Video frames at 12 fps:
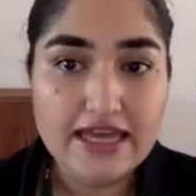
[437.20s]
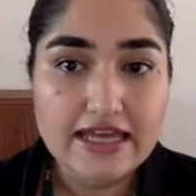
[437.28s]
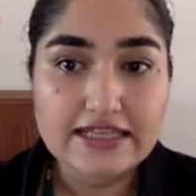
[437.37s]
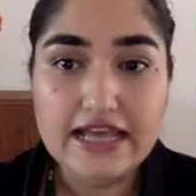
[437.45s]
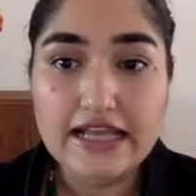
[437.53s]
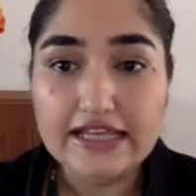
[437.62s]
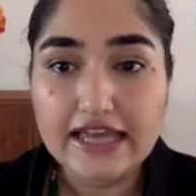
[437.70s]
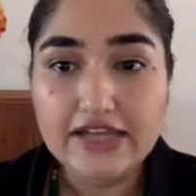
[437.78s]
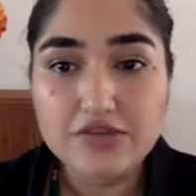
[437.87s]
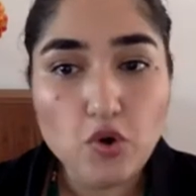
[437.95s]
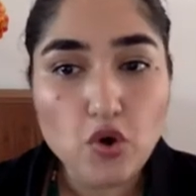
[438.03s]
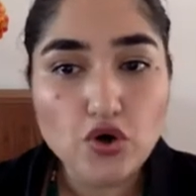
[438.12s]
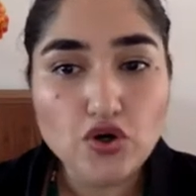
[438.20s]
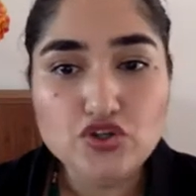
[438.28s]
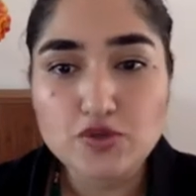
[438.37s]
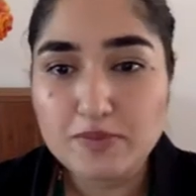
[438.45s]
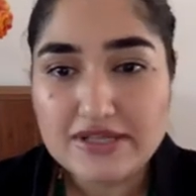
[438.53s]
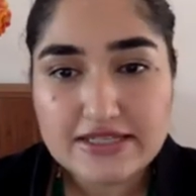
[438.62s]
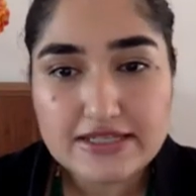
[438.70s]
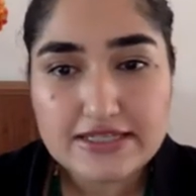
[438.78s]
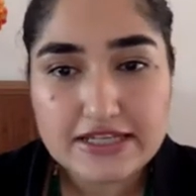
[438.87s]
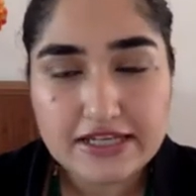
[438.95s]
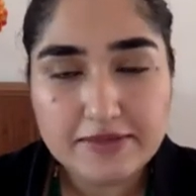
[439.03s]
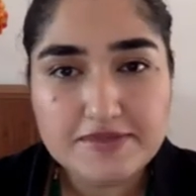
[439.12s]
Delegate more to business
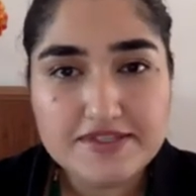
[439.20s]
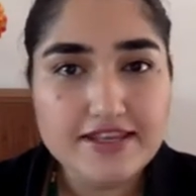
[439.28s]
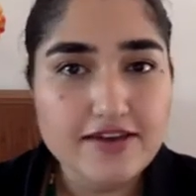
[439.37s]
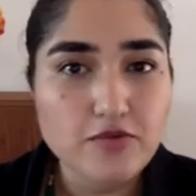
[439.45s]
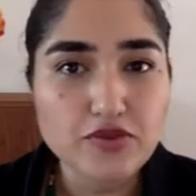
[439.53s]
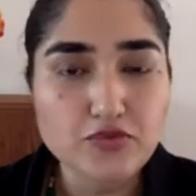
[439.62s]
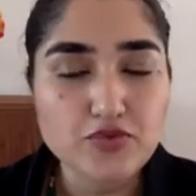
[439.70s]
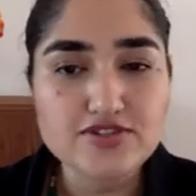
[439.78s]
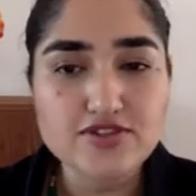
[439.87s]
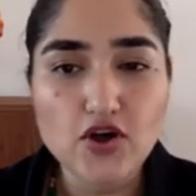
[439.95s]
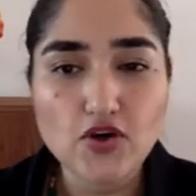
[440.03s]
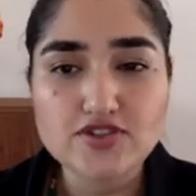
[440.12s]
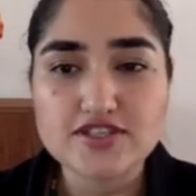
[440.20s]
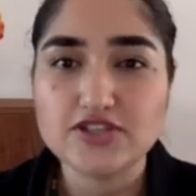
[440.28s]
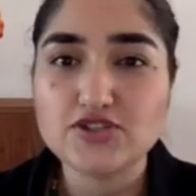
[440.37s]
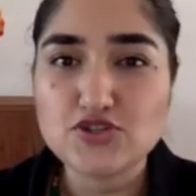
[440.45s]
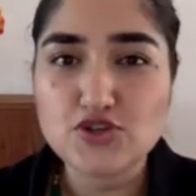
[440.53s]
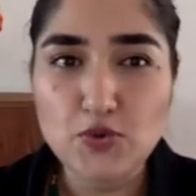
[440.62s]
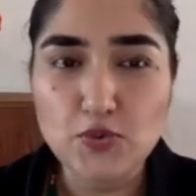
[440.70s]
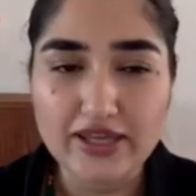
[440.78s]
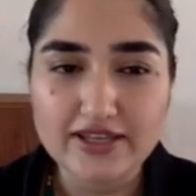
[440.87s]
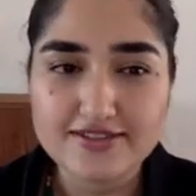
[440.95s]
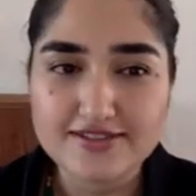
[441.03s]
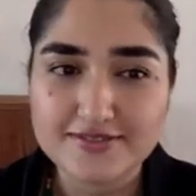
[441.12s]
teams with results in 2
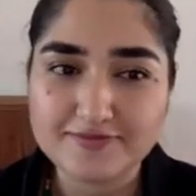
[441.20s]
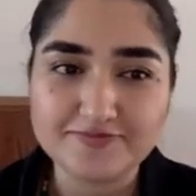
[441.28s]
weeks.